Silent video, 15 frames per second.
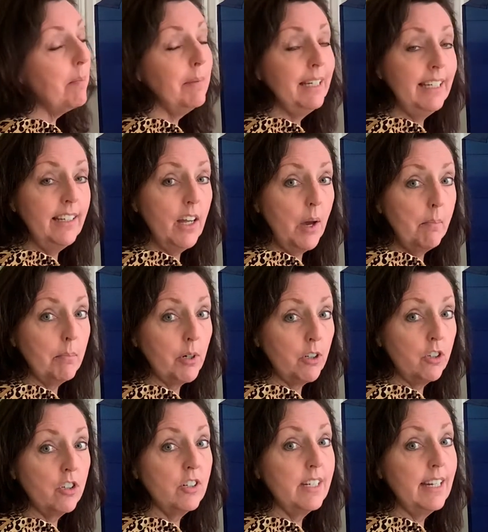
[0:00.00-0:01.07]
many
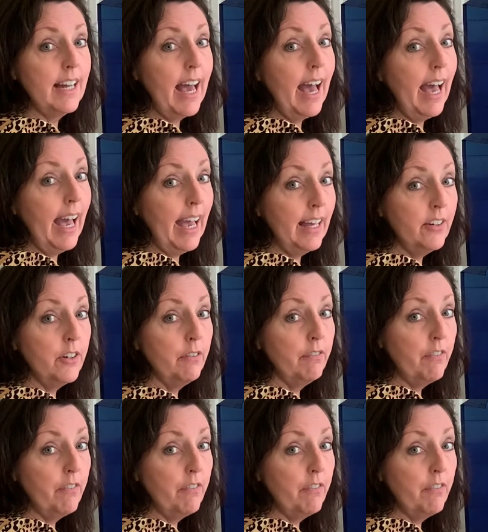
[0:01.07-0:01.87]
numbers did I add to